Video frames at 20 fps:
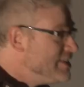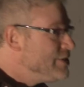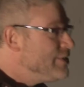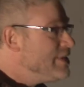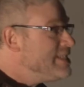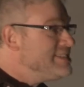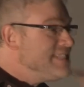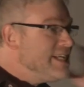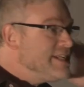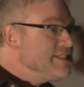so
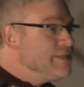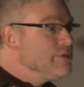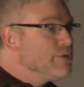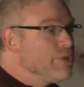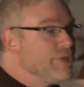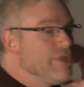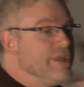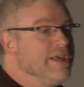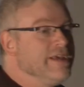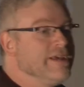I started to
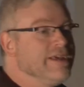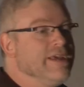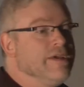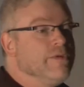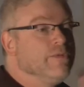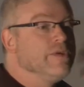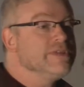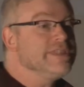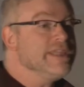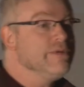think
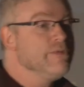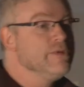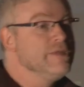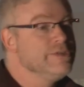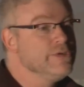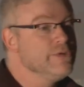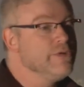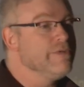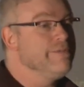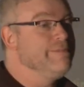what I will
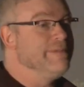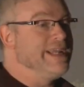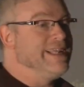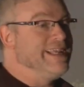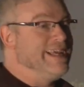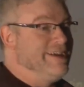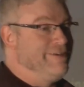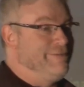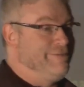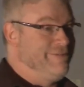do of my
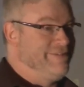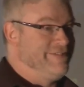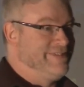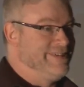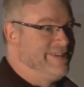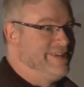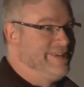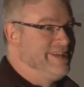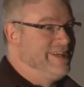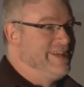life.
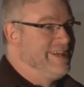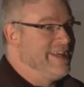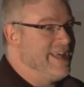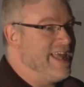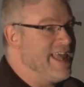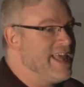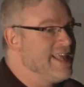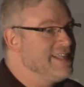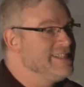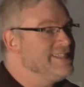
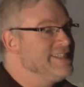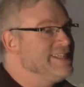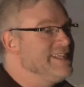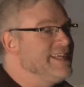And